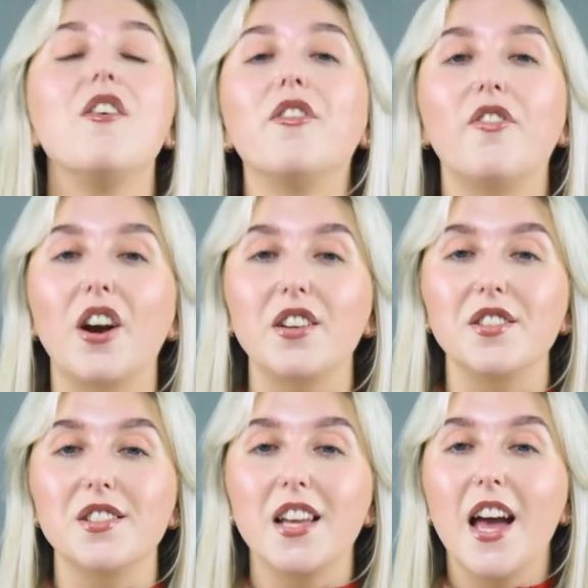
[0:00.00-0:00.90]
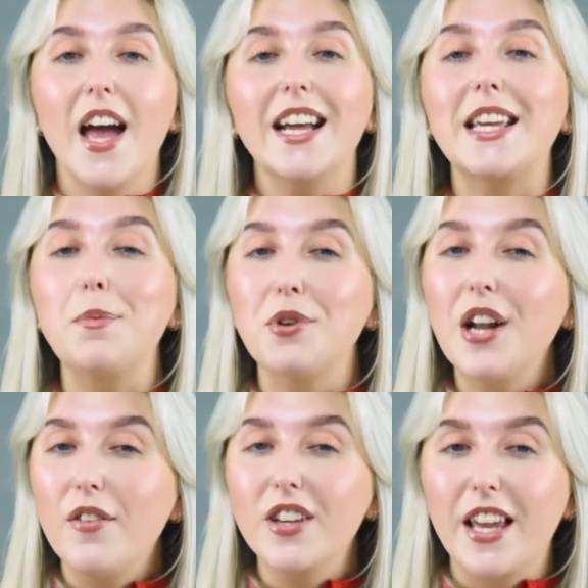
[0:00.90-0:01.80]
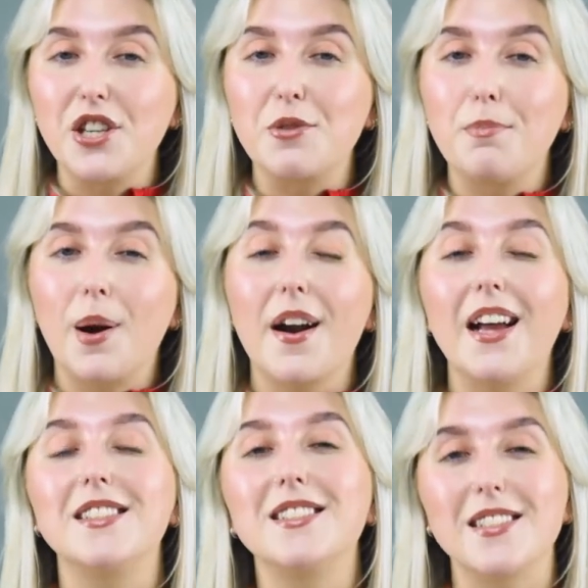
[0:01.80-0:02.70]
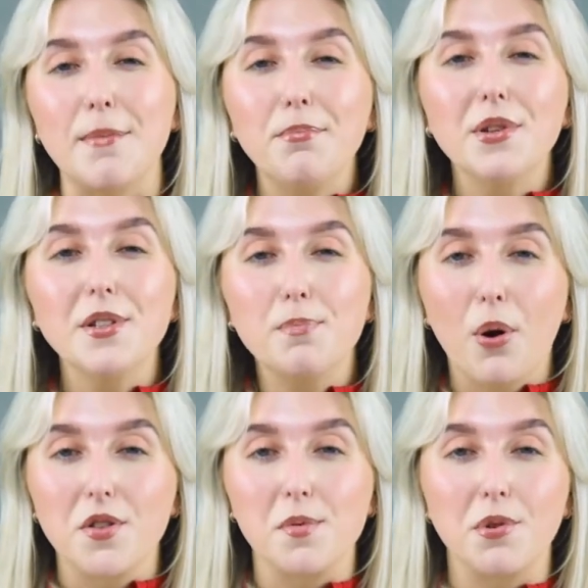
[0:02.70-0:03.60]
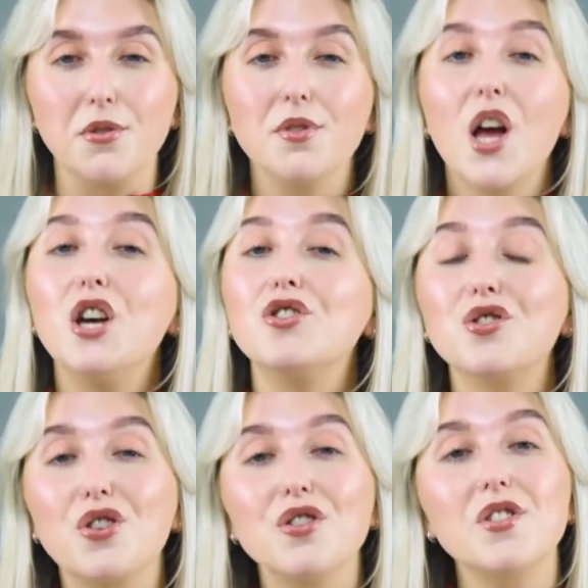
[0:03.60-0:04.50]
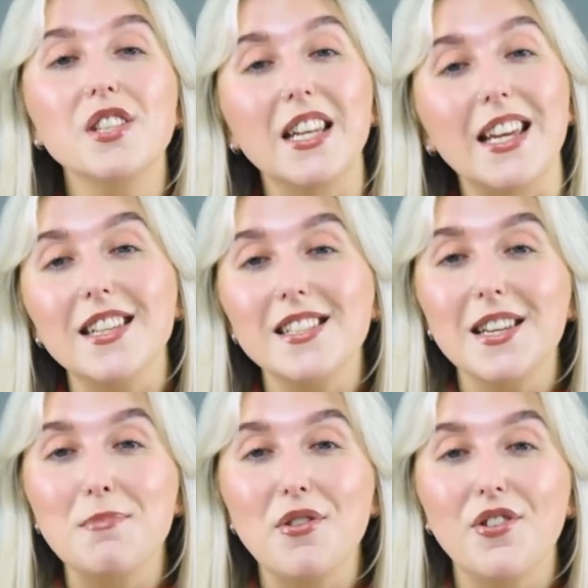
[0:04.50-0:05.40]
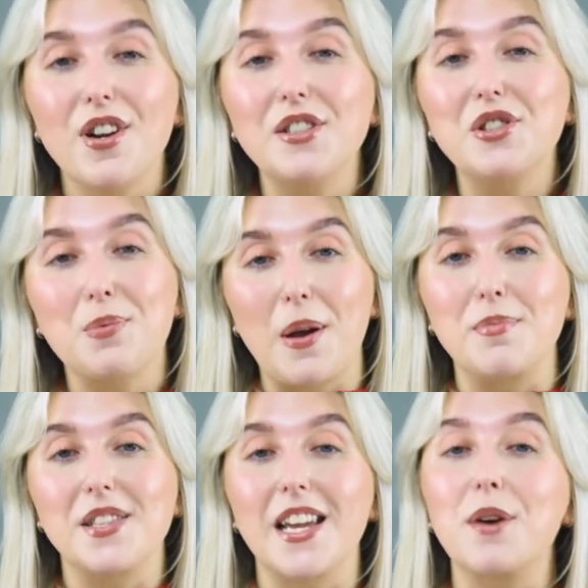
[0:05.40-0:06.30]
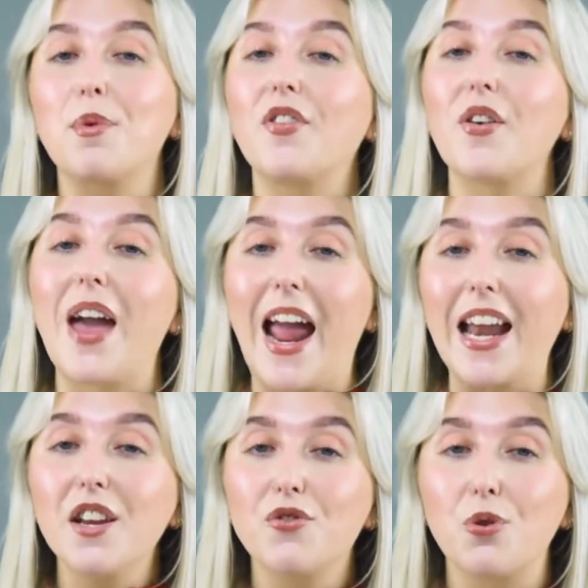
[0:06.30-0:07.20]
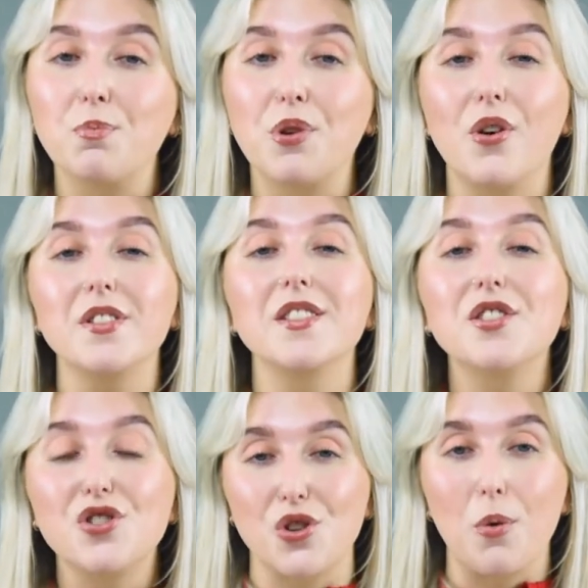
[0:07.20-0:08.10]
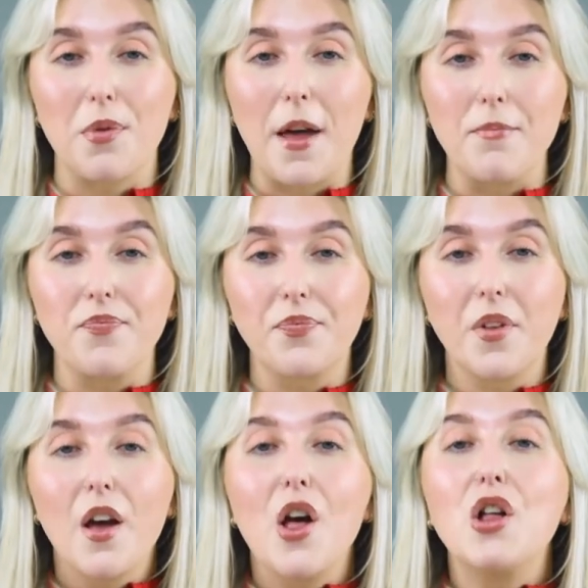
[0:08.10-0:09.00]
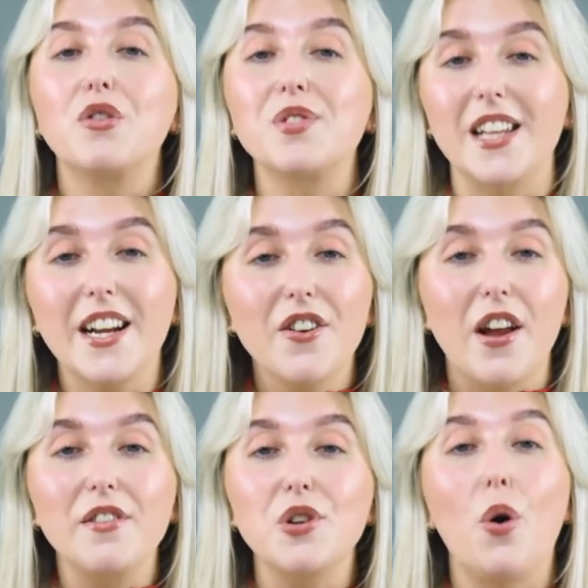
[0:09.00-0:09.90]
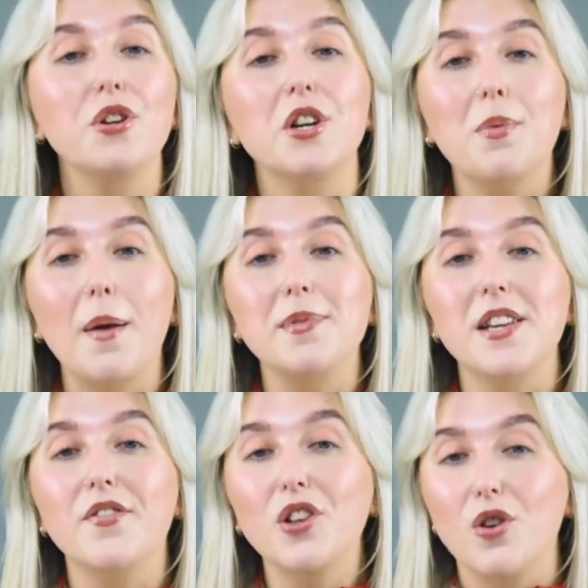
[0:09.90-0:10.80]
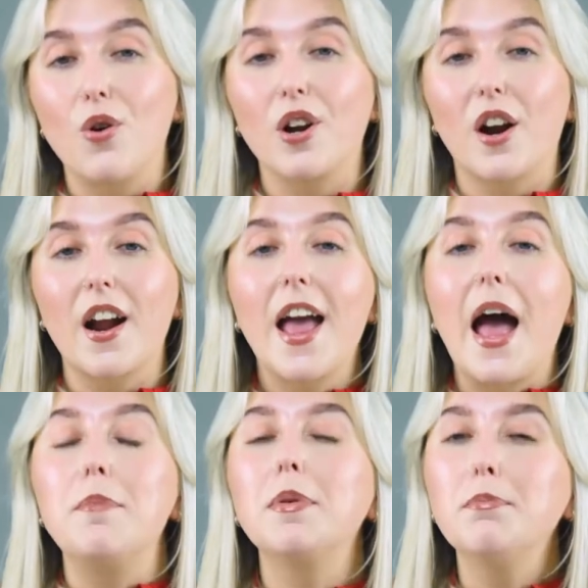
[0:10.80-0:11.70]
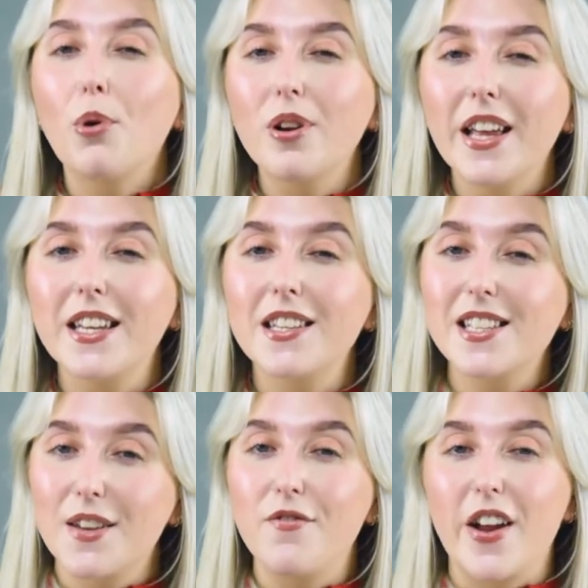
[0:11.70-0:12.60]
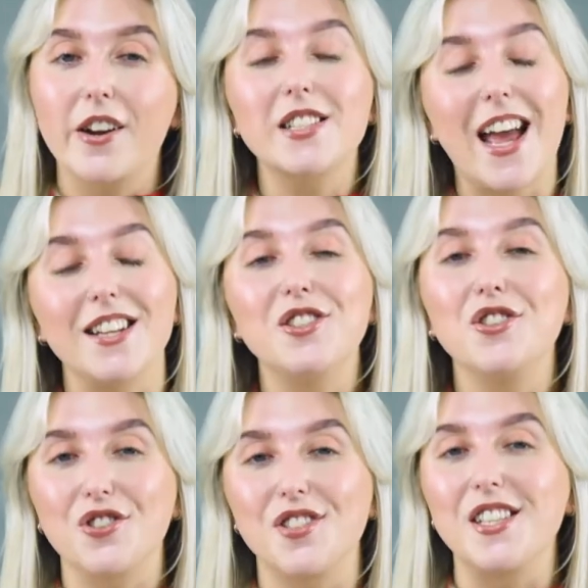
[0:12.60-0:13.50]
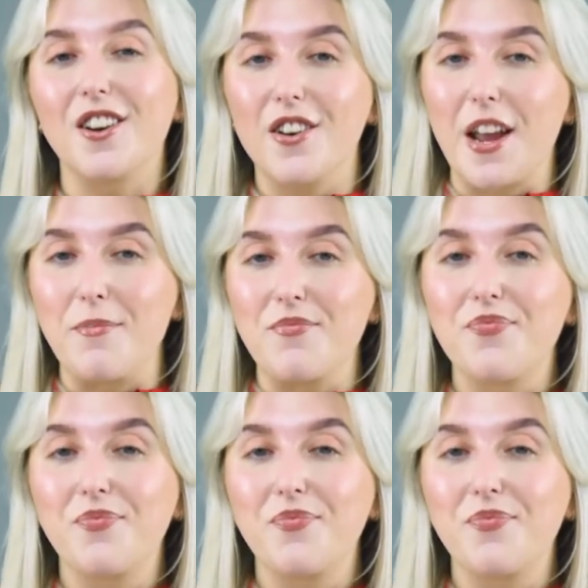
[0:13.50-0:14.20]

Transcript: First, keep your navigation bar as simple as possible so users can easily move around your website without any roadblocks to stop them. They'll stick around on your website for longer and be more likely to convert into your CRM.